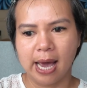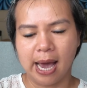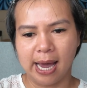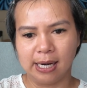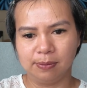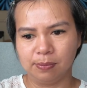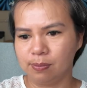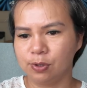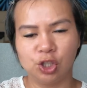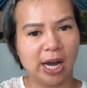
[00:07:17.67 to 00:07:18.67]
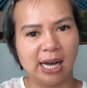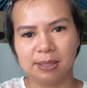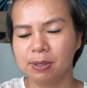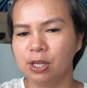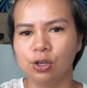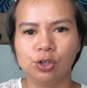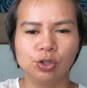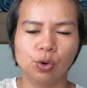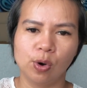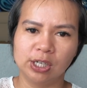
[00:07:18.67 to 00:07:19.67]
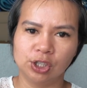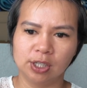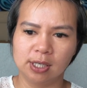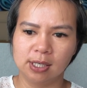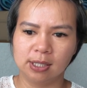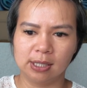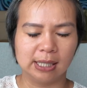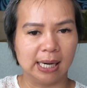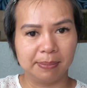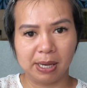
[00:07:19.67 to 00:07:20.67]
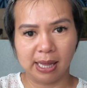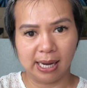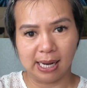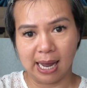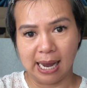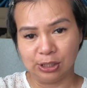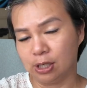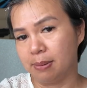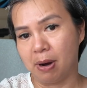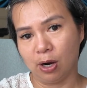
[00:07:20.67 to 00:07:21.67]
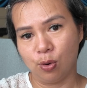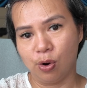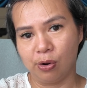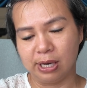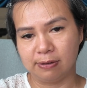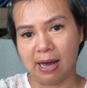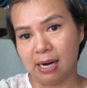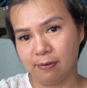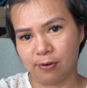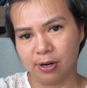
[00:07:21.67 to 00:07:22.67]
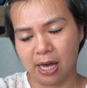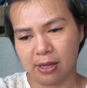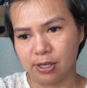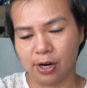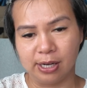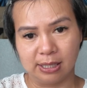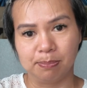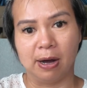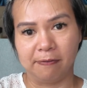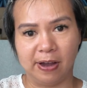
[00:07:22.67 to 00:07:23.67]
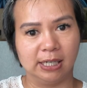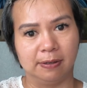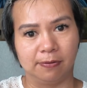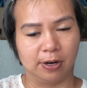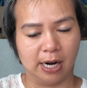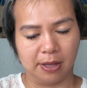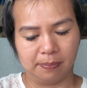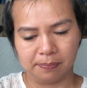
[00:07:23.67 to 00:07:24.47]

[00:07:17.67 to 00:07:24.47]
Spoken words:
And she asked me the usual questions, telling me that actually my coil is valid for another, is effective for another,